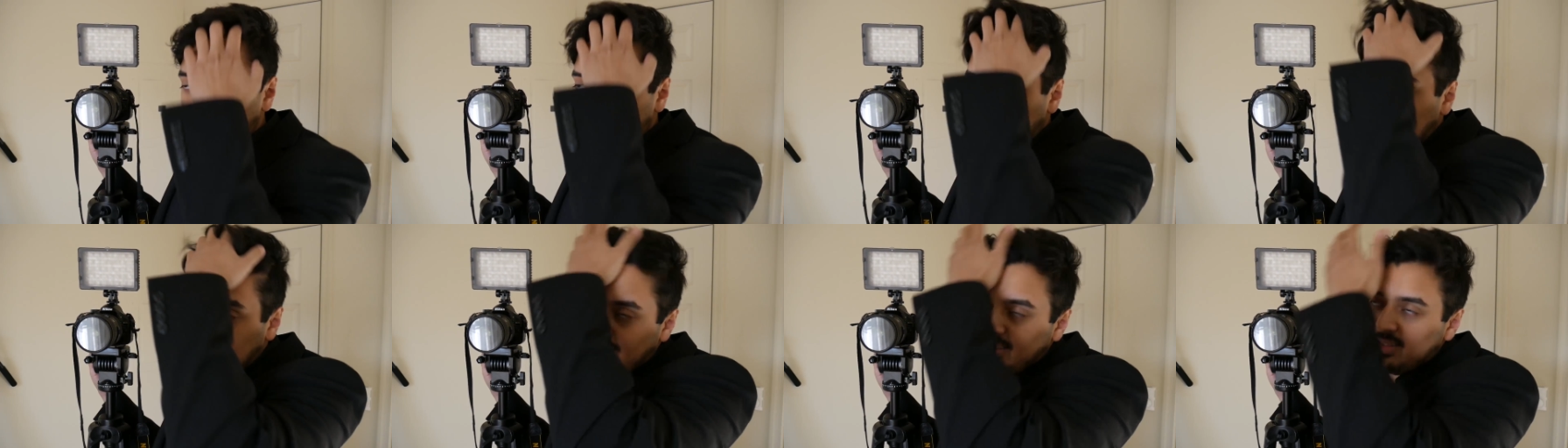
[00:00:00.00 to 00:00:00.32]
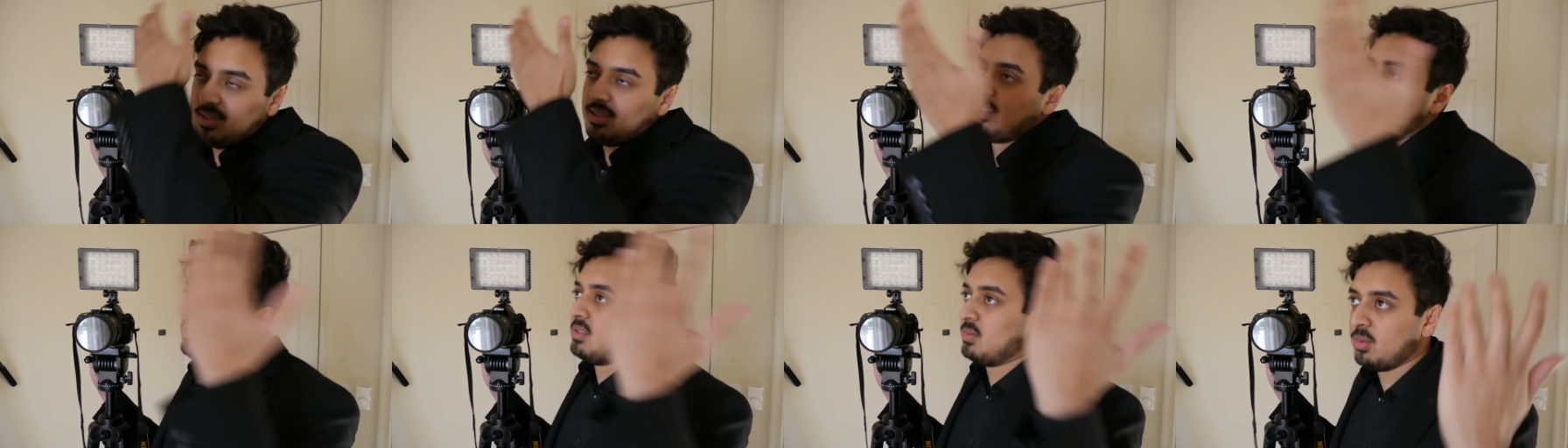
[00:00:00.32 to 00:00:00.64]

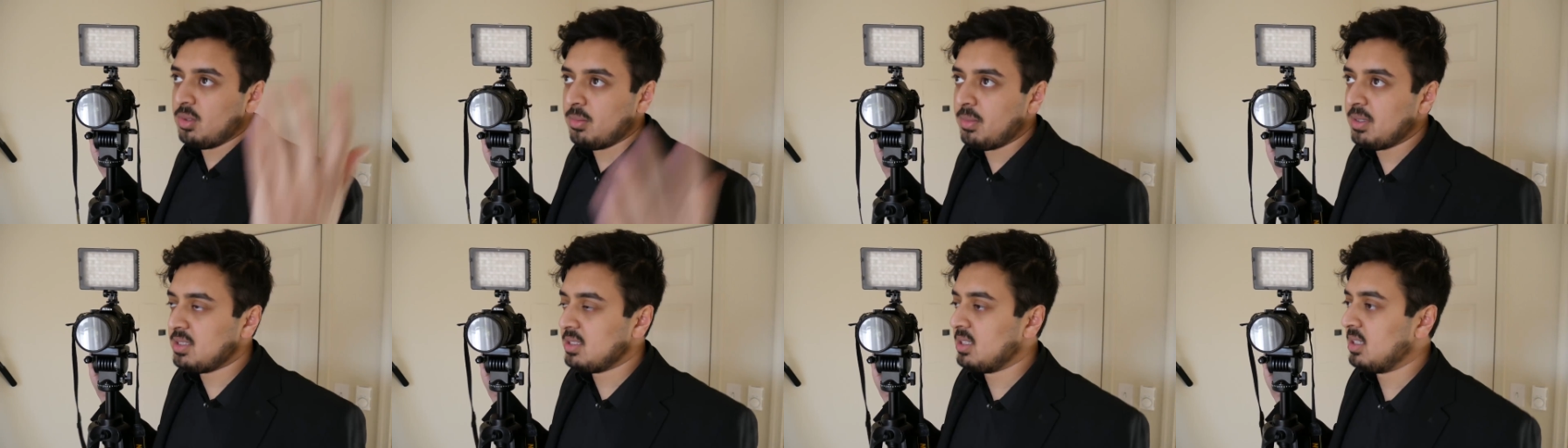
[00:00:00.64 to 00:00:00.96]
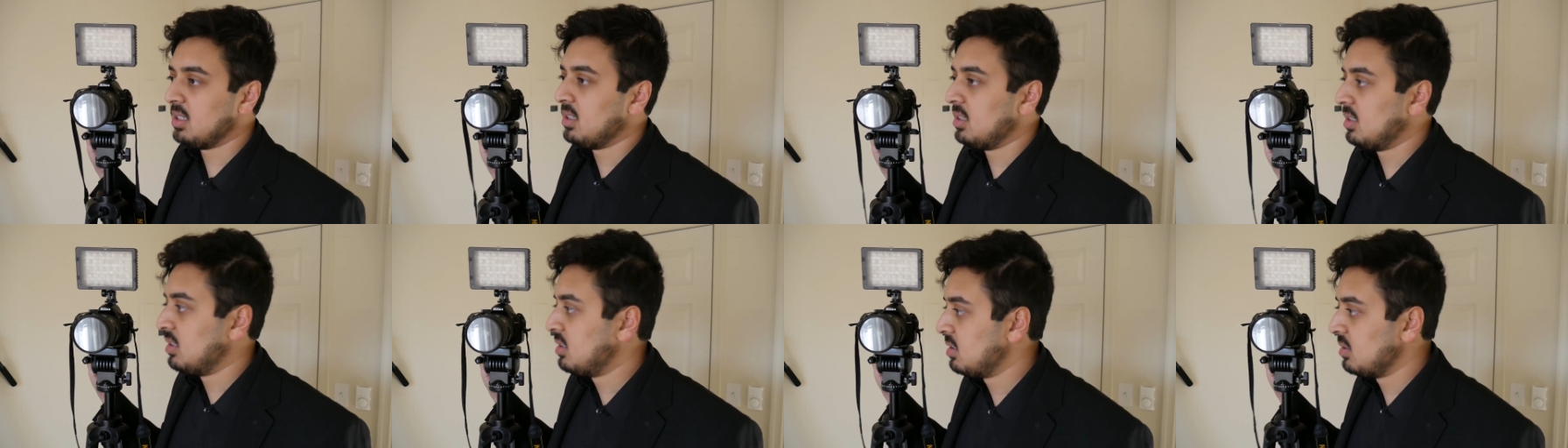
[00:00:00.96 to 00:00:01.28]
what am I
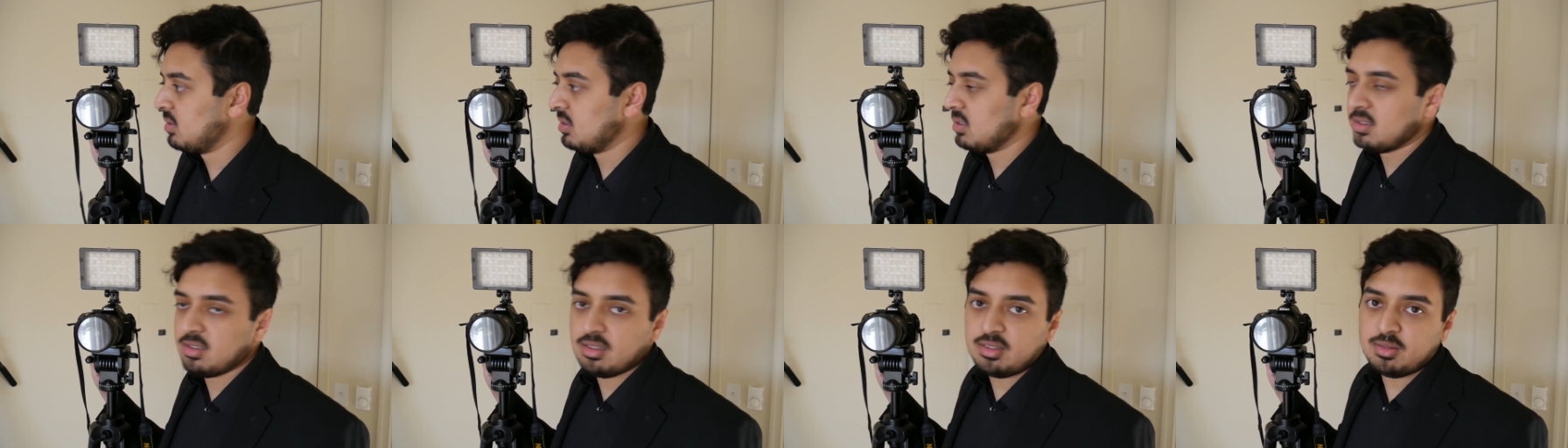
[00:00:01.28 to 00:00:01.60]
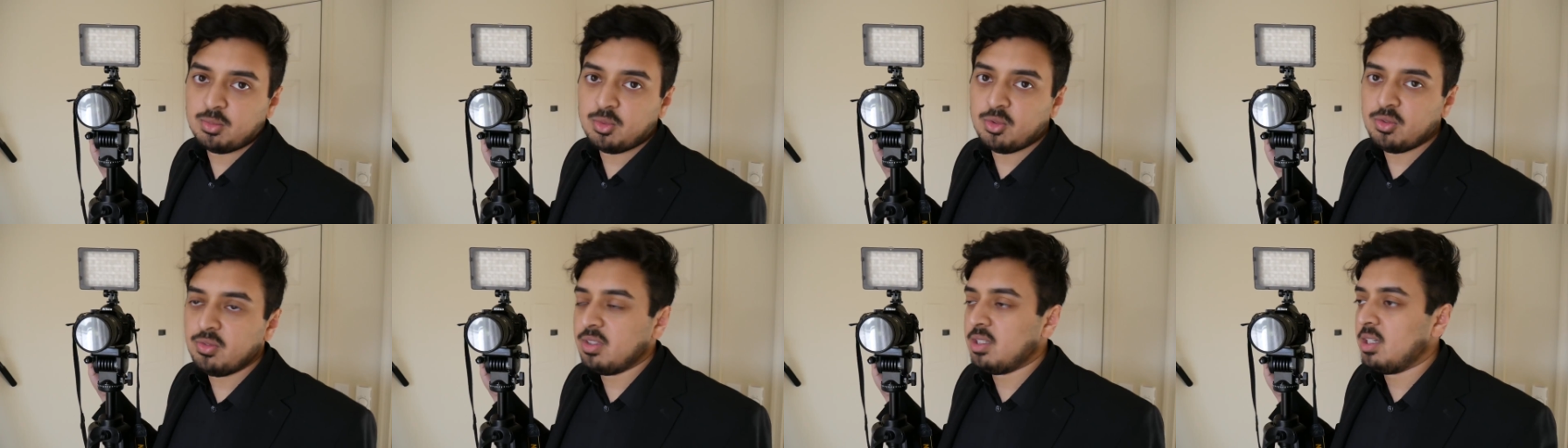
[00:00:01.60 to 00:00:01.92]
saying? This is a
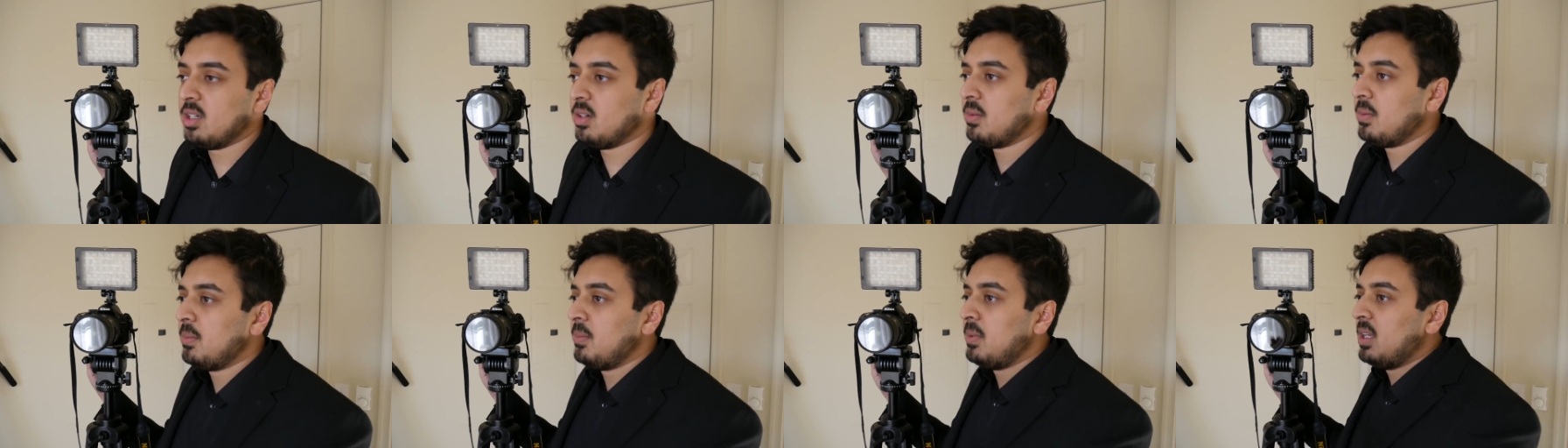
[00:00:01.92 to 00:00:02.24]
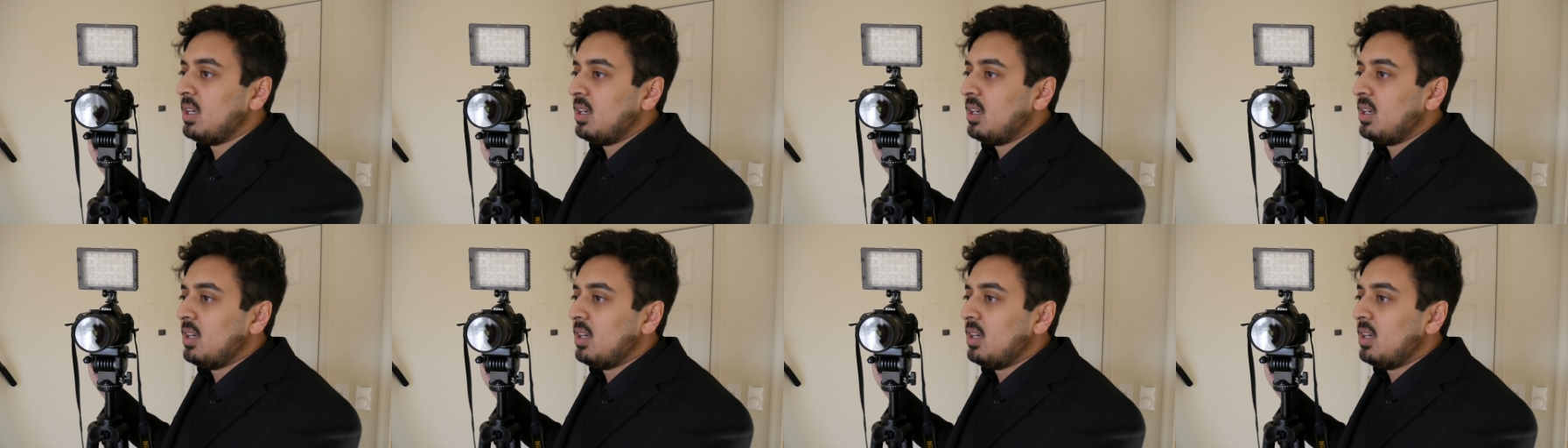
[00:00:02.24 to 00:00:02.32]
movie now.